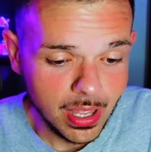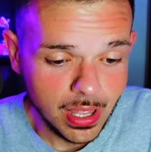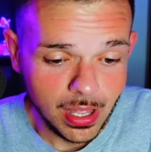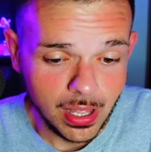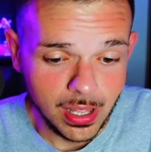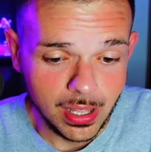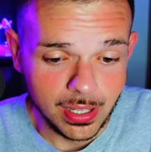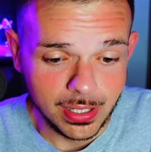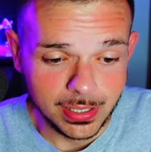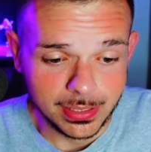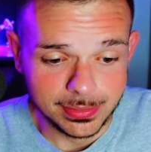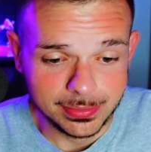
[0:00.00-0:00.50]

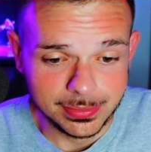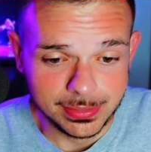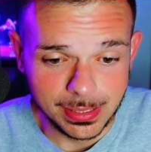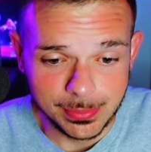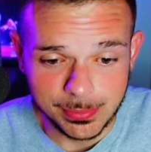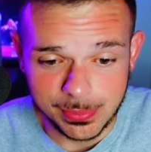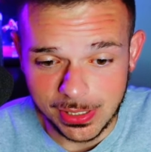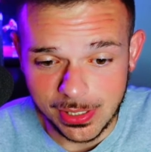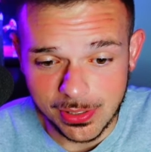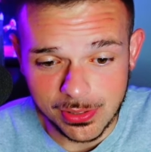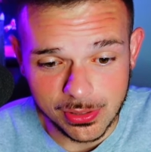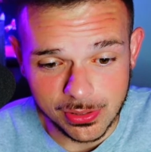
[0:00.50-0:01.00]
I
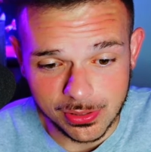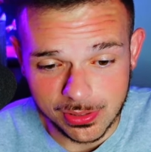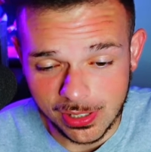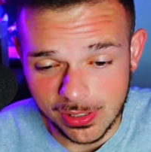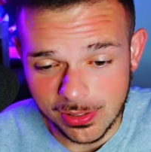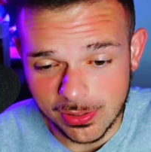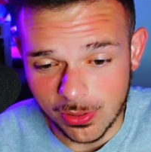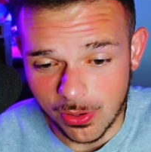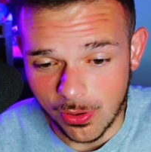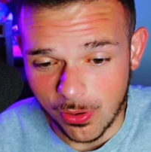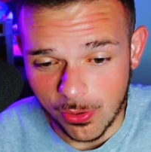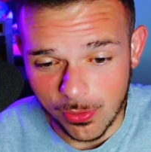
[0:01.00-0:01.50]
mean,
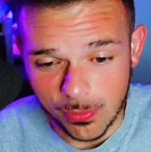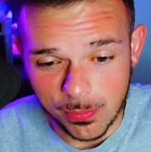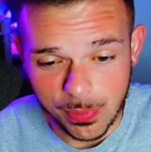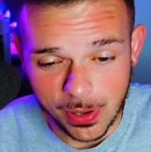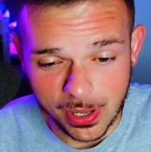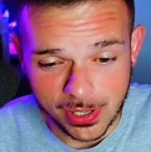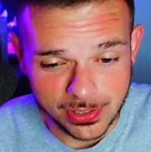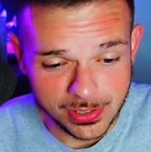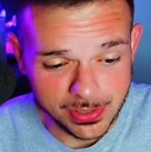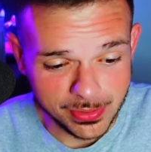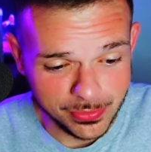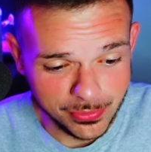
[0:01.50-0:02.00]
there's a whole
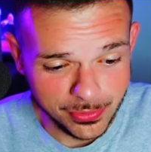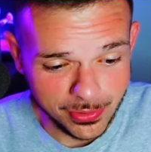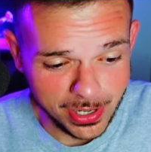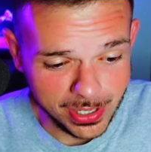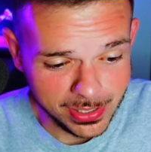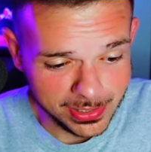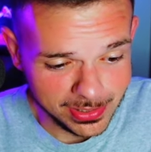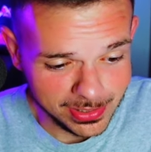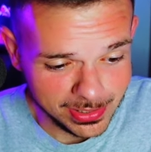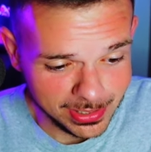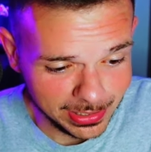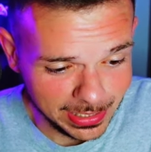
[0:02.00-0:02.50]
bunch of free
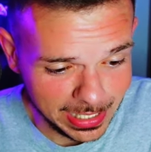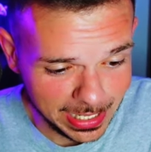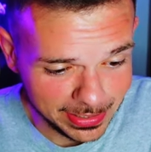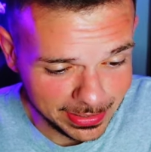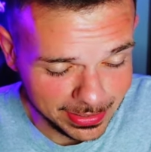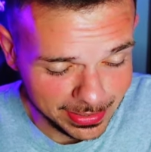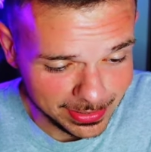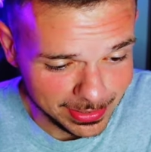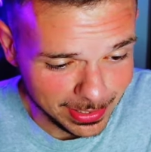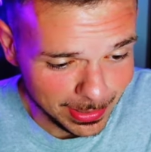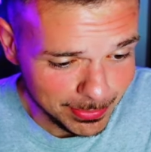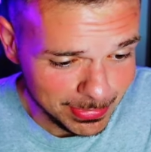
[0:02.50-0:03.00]
agents still out
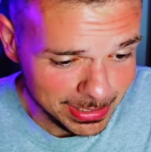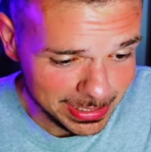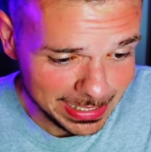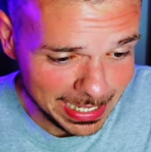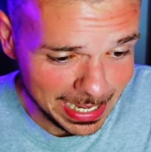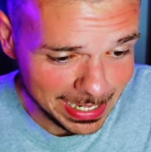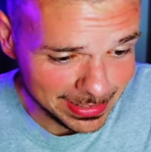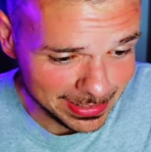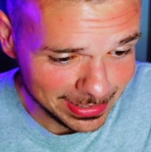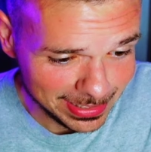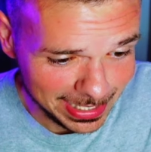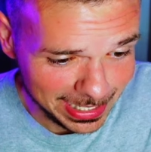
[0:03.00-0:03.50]
there. Some of these
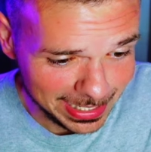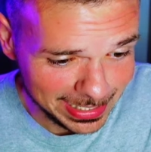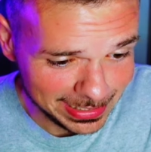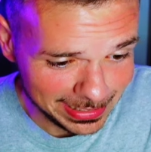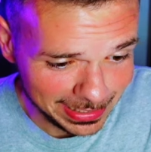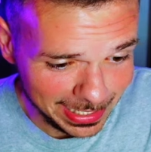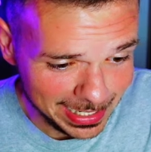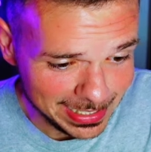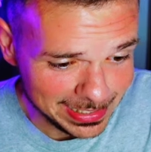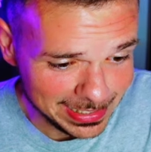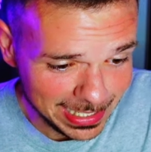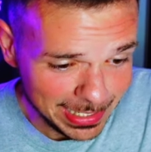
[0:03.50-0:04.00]
guys are kind
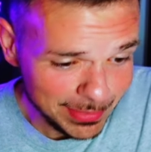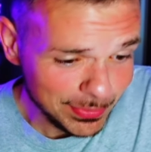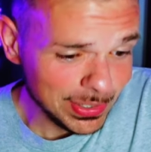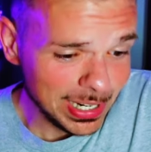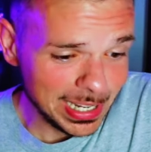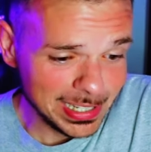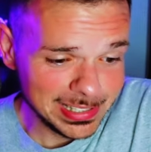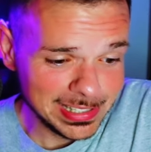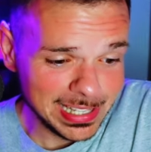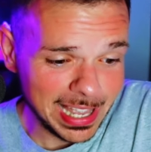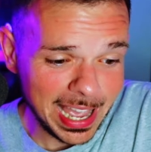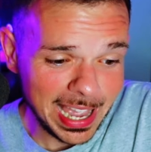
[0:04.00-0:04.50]
of nice.
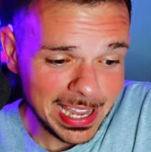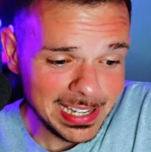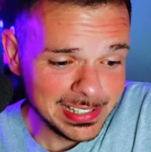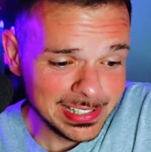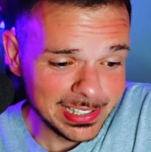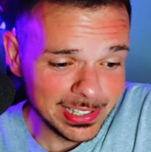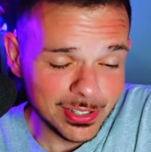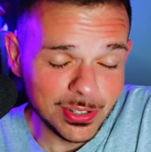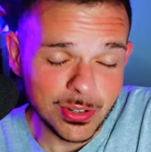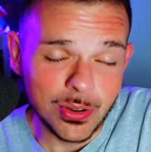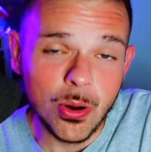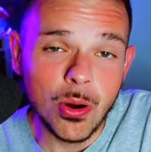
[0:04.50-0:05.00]
Even
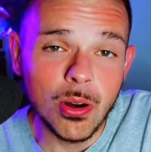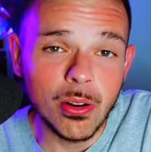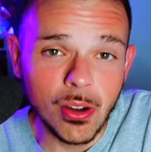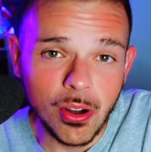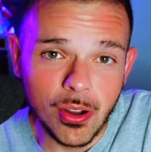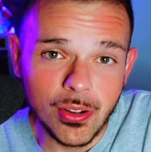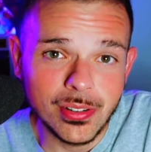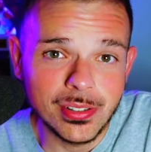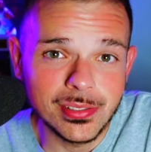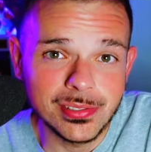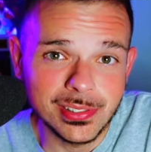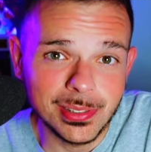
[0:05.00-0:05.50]
Isaac
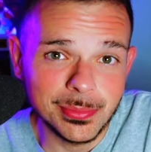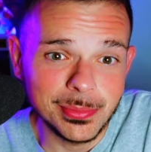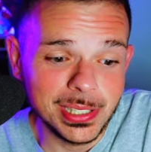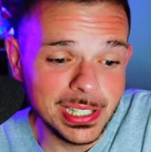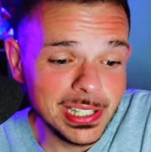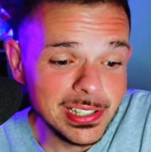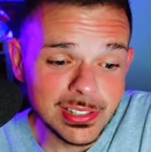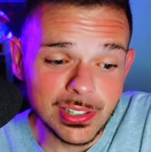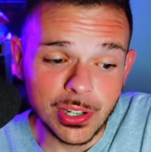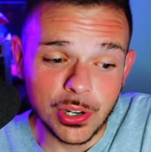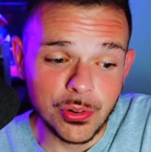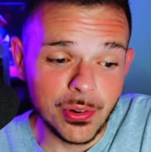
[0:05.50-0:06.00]
Okoro. I mean,
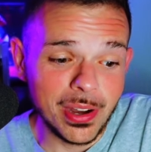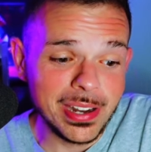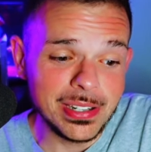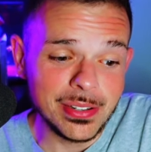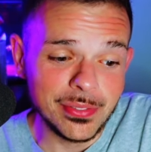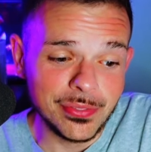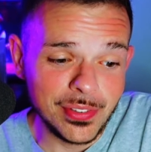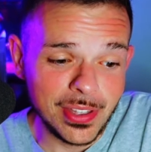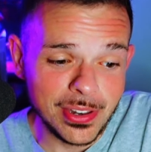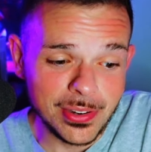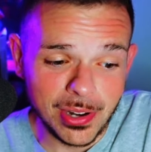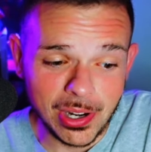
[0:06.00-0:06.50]
he's a great
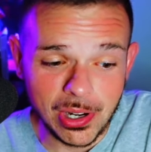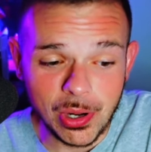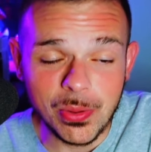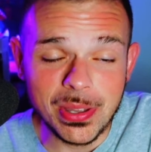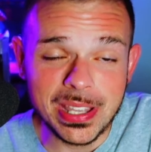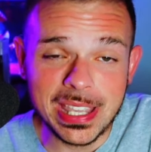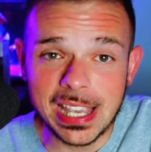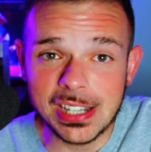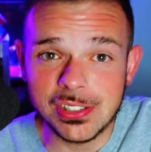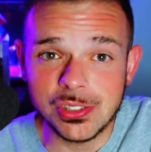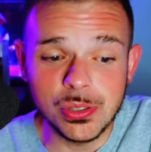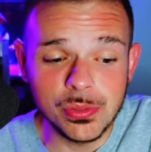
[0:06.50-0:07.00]
defender. I know
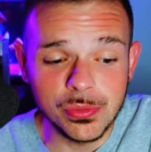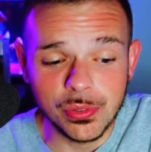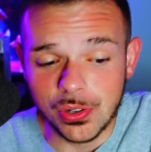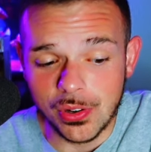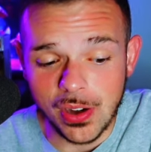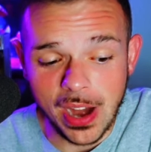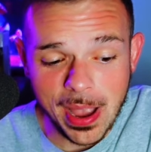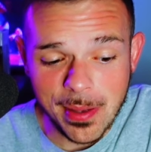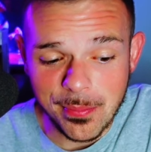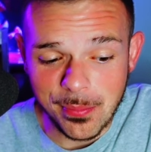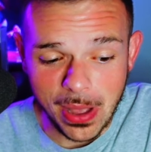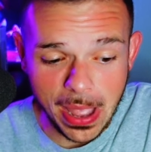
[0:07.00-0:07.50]
he can't shoot for
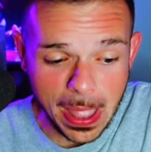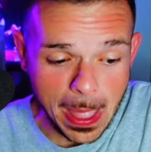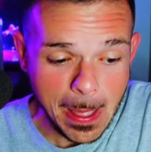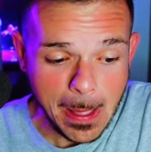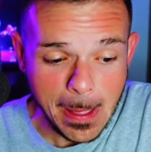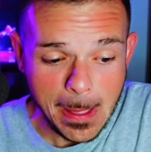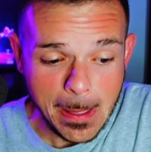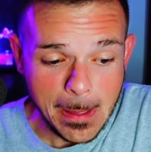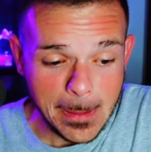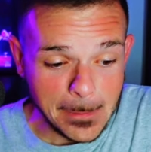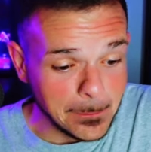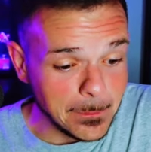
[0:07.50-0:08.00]
crap, but
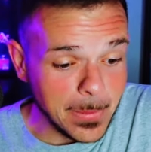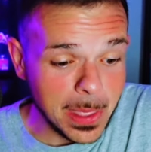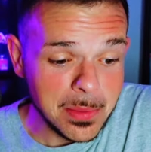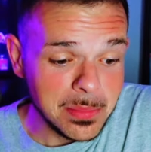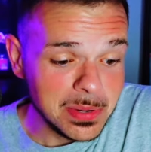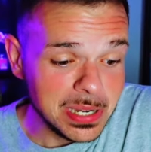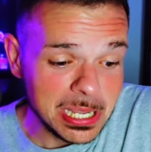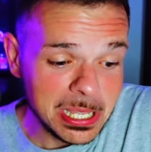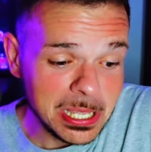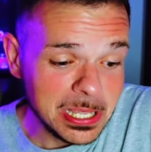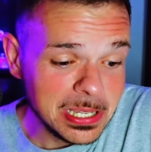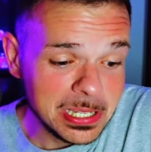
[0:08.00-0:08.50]

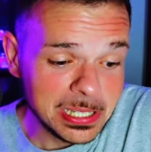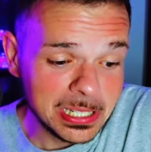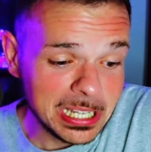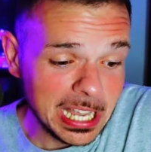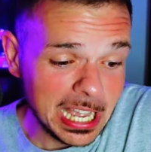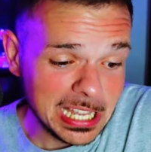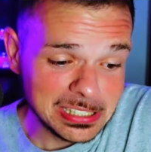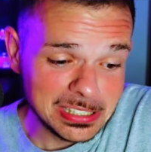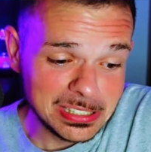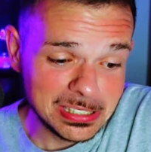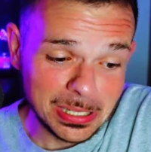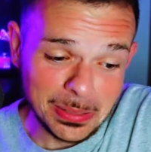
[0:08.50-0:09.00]
maybe he could have
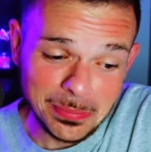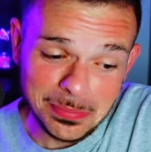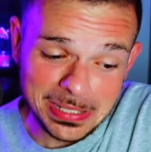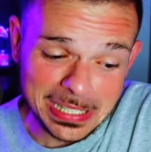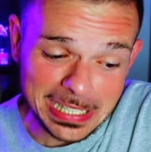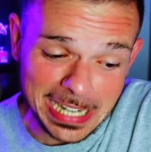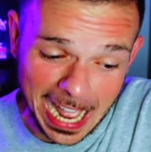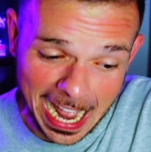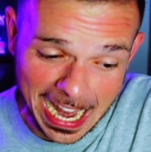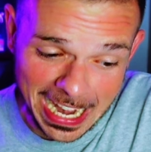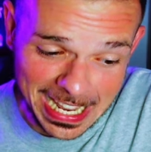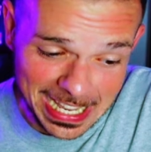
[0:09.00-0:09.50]
got
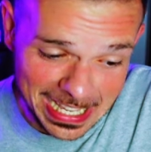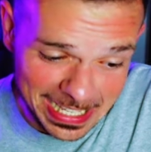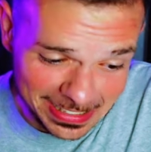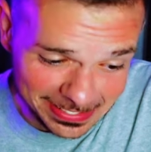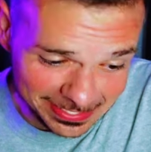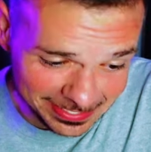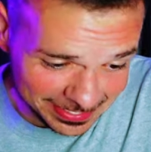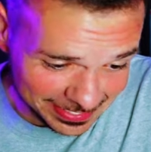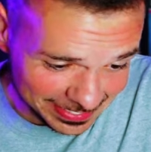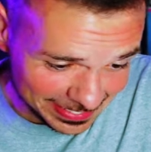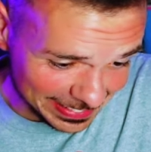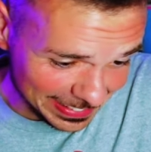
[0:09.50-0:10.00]
something out of
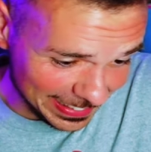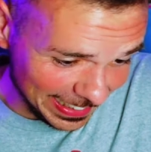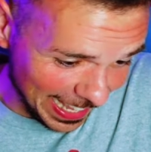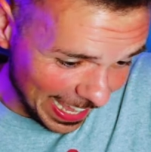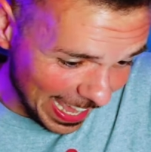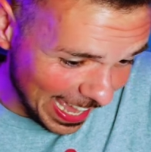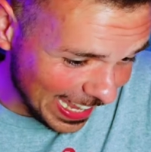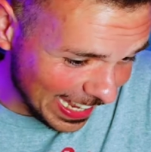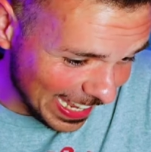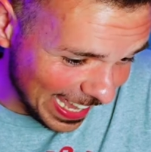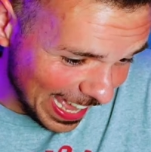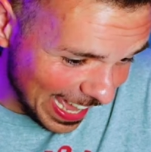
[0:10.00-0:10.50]
him.
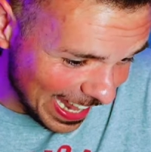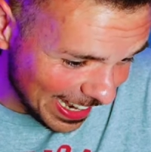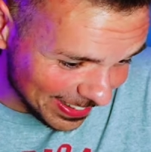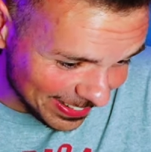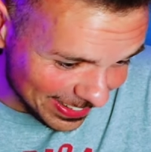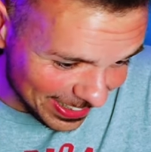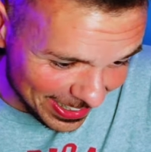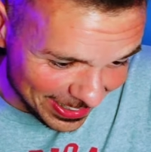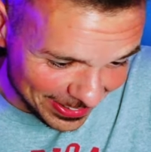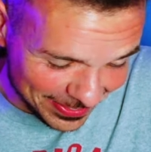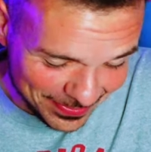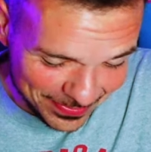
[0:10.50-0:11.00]
I
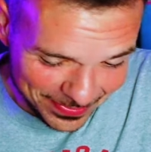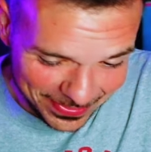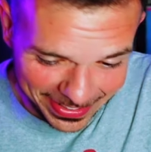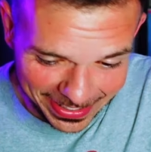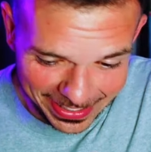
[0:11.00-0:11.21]
don't know.